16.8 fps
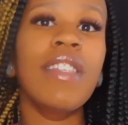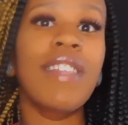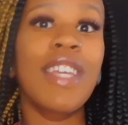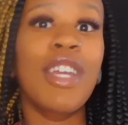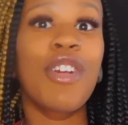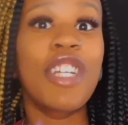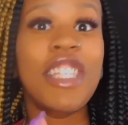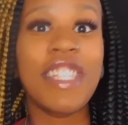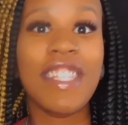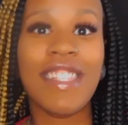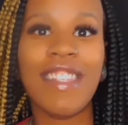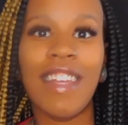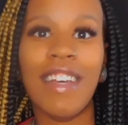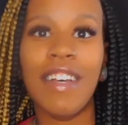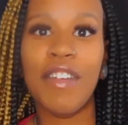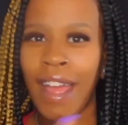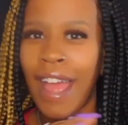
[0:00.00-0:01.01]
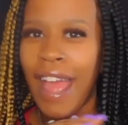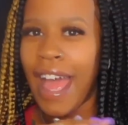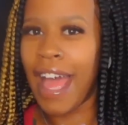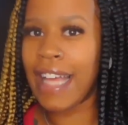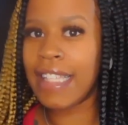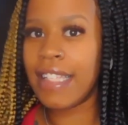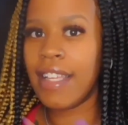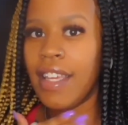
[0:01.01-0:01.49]
Secret stuff,
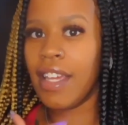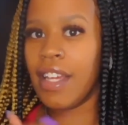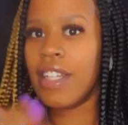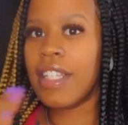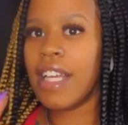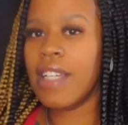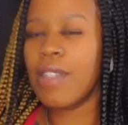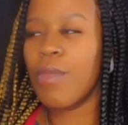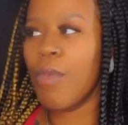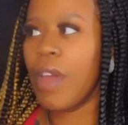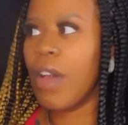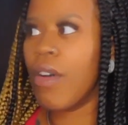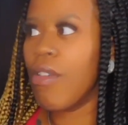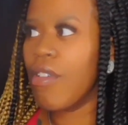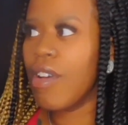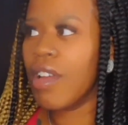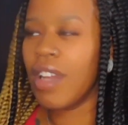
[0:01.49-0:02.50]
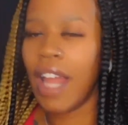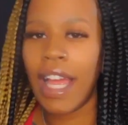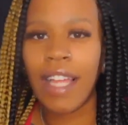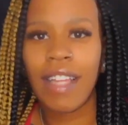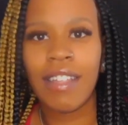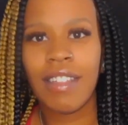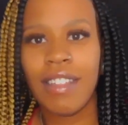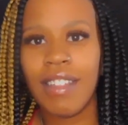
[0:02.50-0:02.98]
as the years has went on,
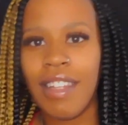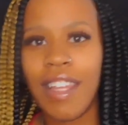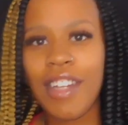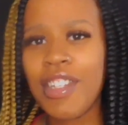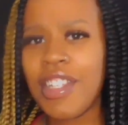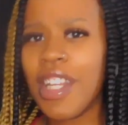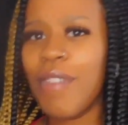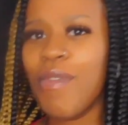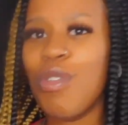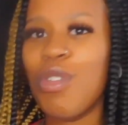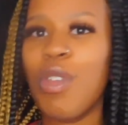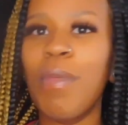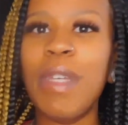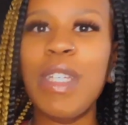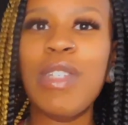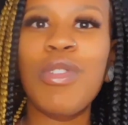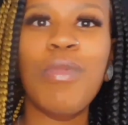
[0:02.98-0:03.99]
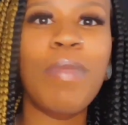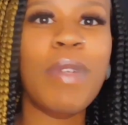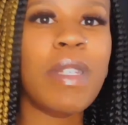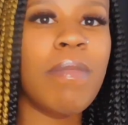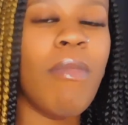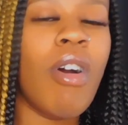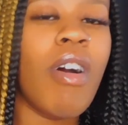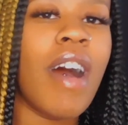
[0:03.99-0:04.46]
like their stuff used to be super
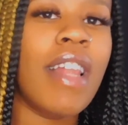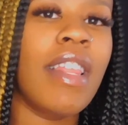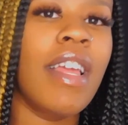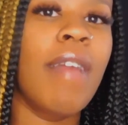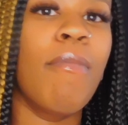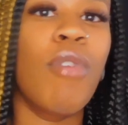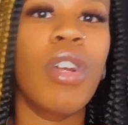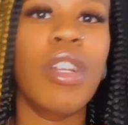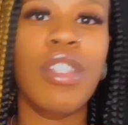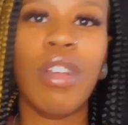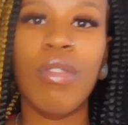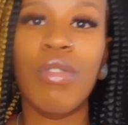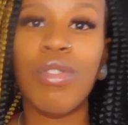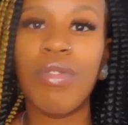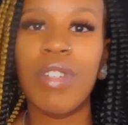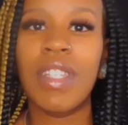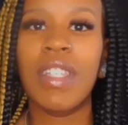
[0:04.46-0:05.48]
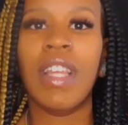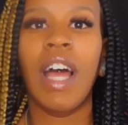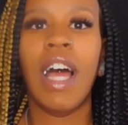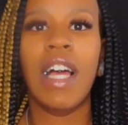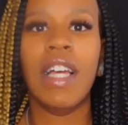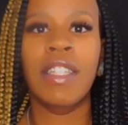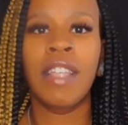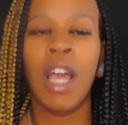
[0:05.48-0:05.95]
small, I think more so true to
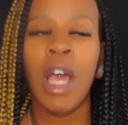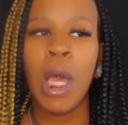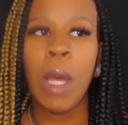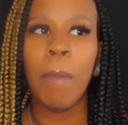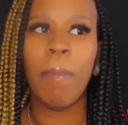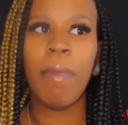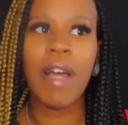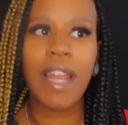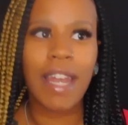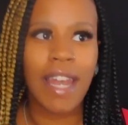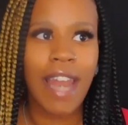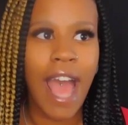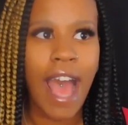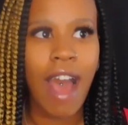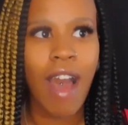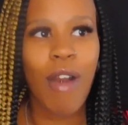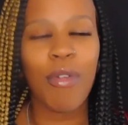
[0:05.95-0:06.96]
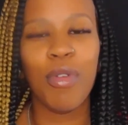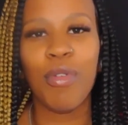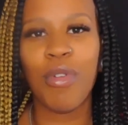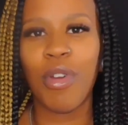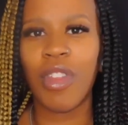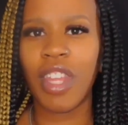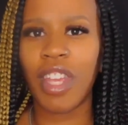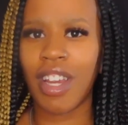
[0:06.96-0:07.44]
size, but now, you
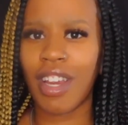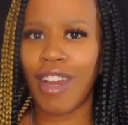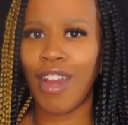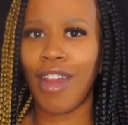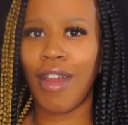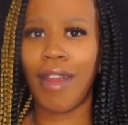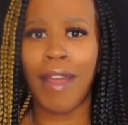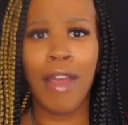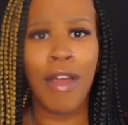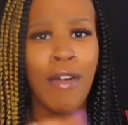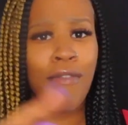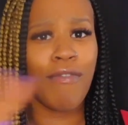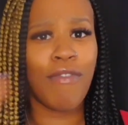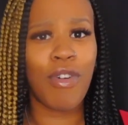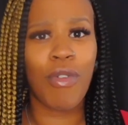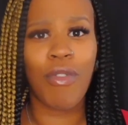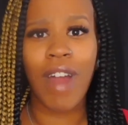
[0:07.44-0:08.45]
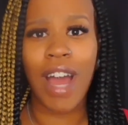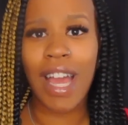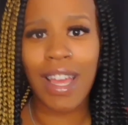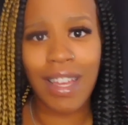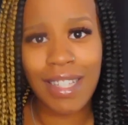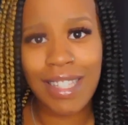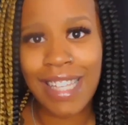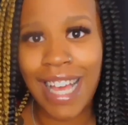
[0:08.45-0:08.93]
know, they're
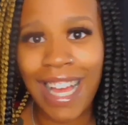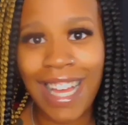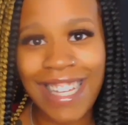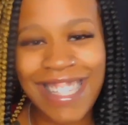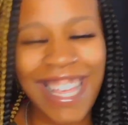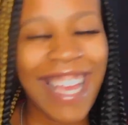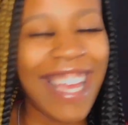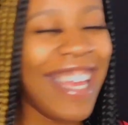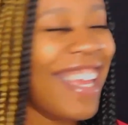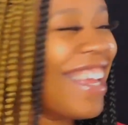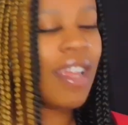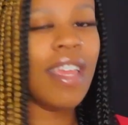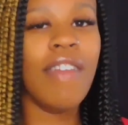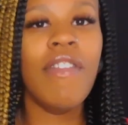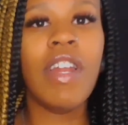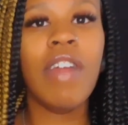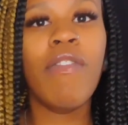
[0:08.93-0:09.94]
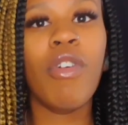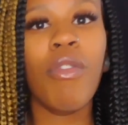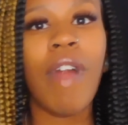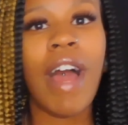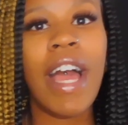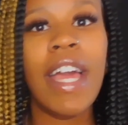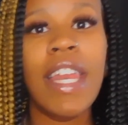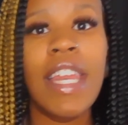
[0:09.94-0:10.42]
varietized, giving a
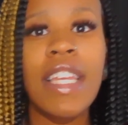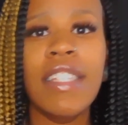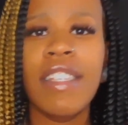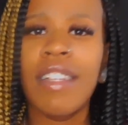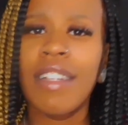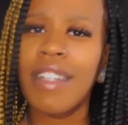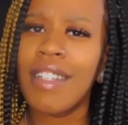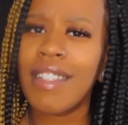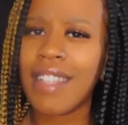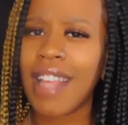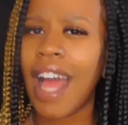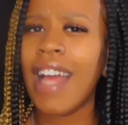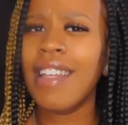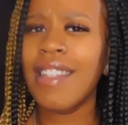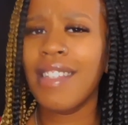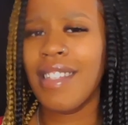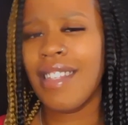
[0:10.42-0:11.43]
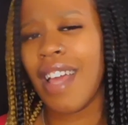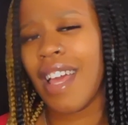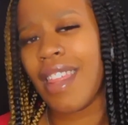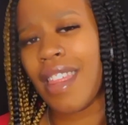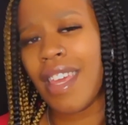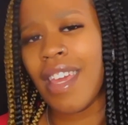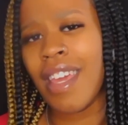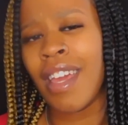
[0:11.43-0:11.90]
variety to their sizes, I
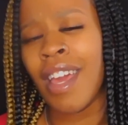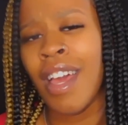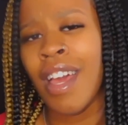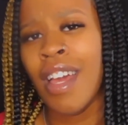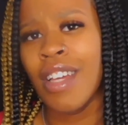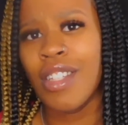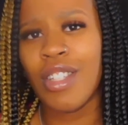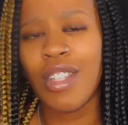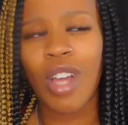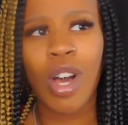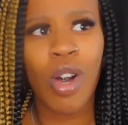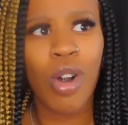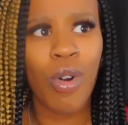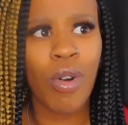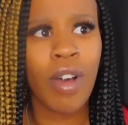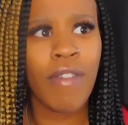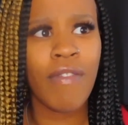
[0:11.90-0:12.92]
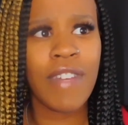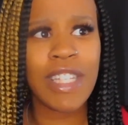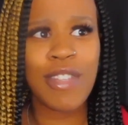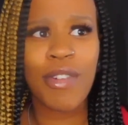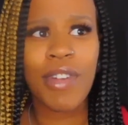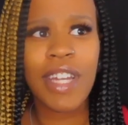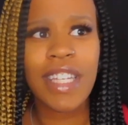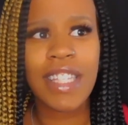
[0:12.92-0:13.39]
think. So
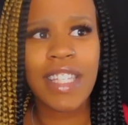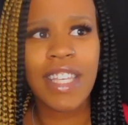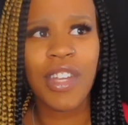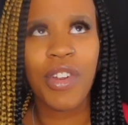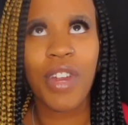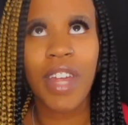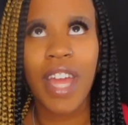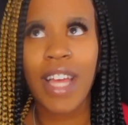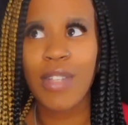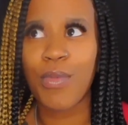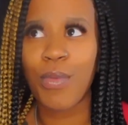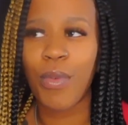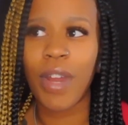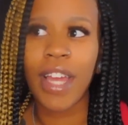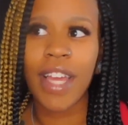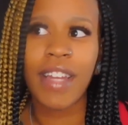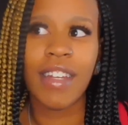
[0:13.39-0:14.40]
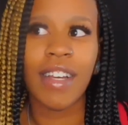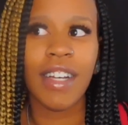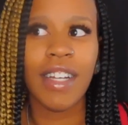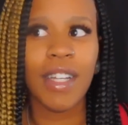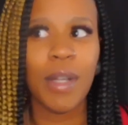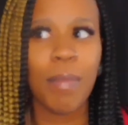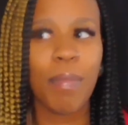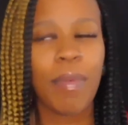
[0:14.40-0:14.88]
Victoria's Secret has ran
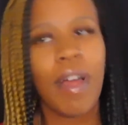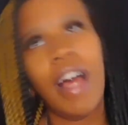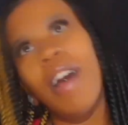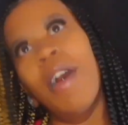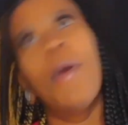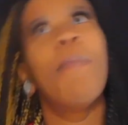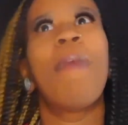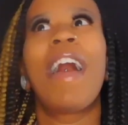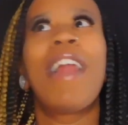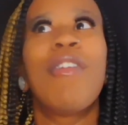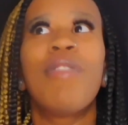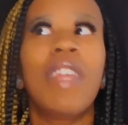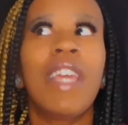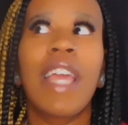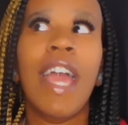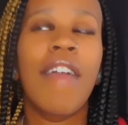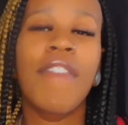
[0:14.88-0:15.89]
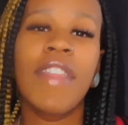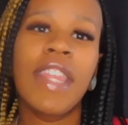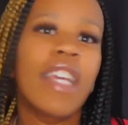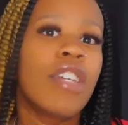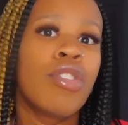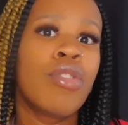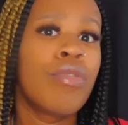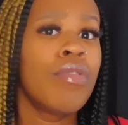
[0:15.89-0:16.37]
up. I don't think
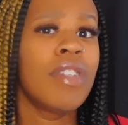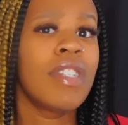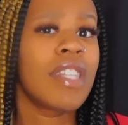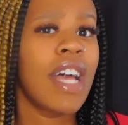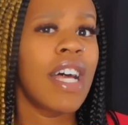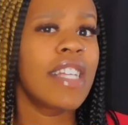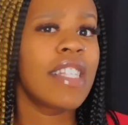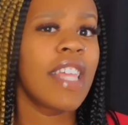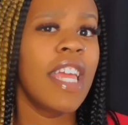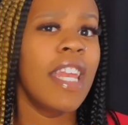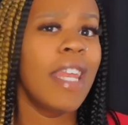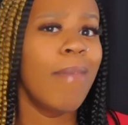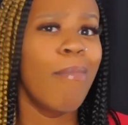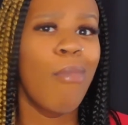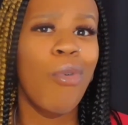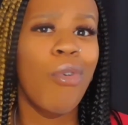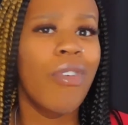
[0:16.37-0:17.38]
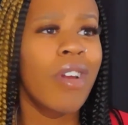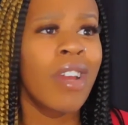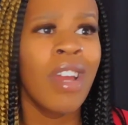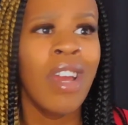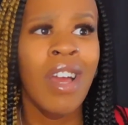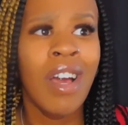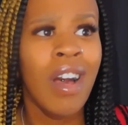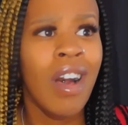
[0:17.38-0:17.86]
everything is true to size anymore.
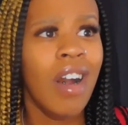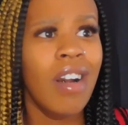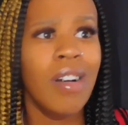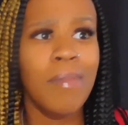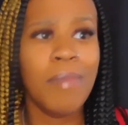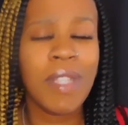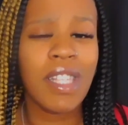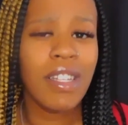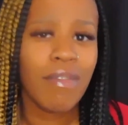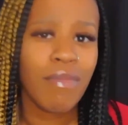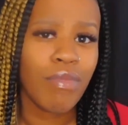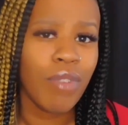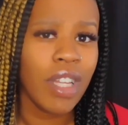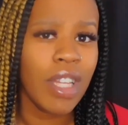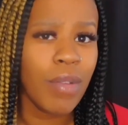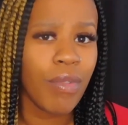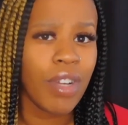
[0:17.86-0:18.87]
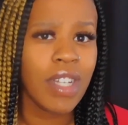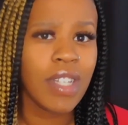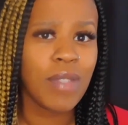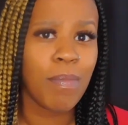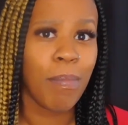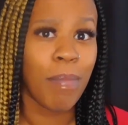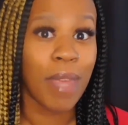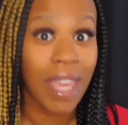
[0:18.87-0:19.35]
Stuff really
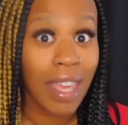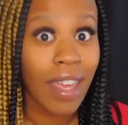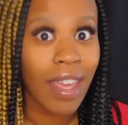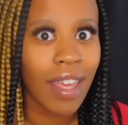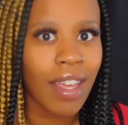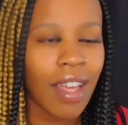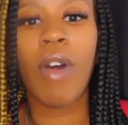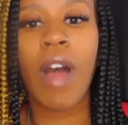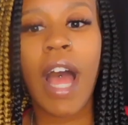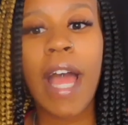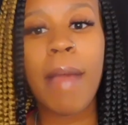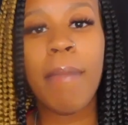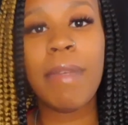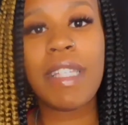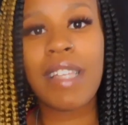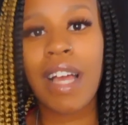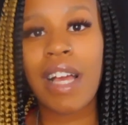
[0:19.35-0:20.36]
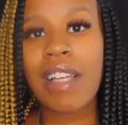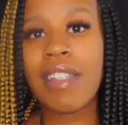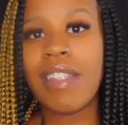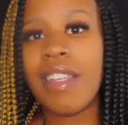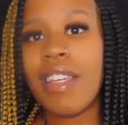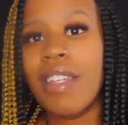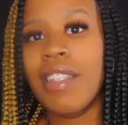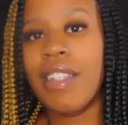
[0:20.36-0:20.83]
runs big. I'm a size
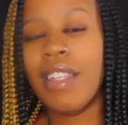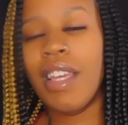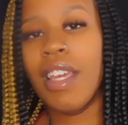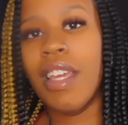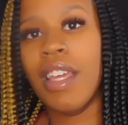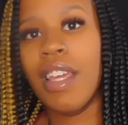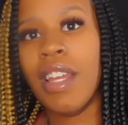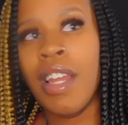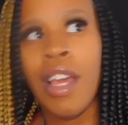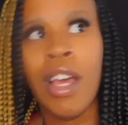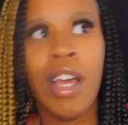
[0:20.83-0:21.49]
16,